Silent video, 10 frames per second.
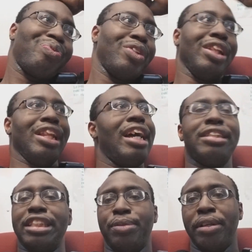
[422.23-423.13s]

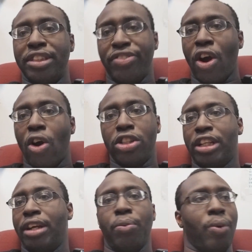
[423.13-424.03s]
less expensive cars
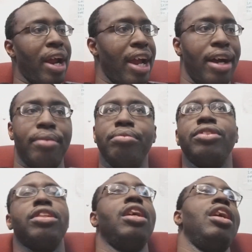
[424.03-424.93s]
like
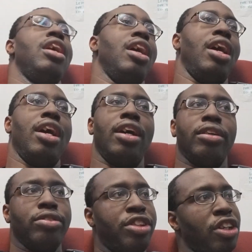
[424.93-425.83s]
Rams,
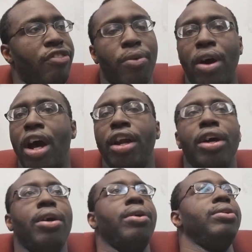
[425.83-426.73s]

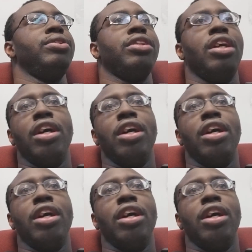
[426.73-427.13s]
Silverados,